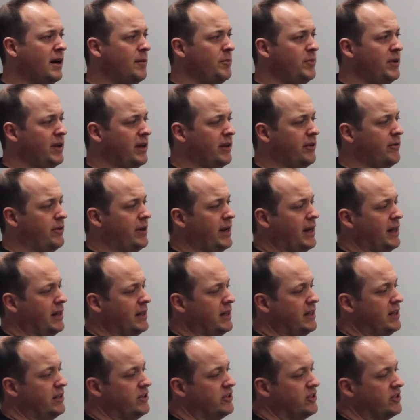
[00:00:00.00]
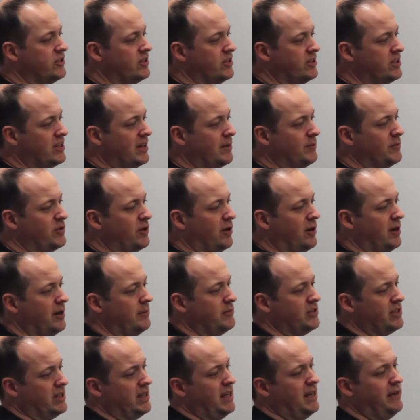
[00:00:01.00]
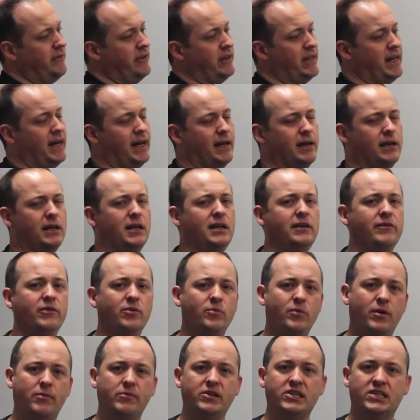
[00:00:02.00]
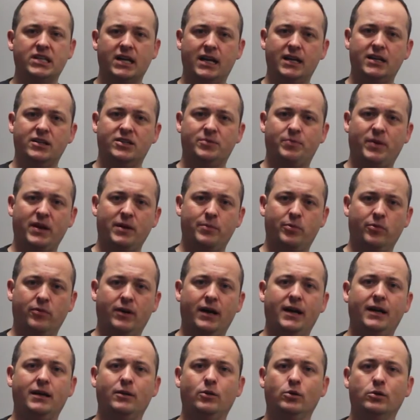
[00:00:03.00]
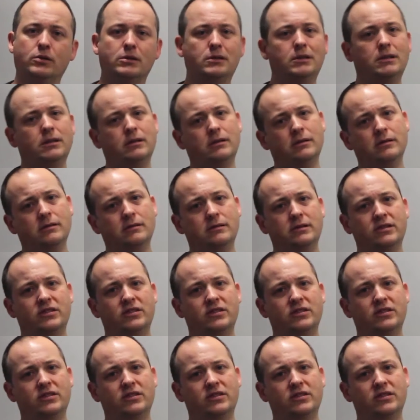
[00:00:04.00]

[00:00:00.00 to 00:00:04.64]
Now the reality is that sometimes even when we say to people, hey, look,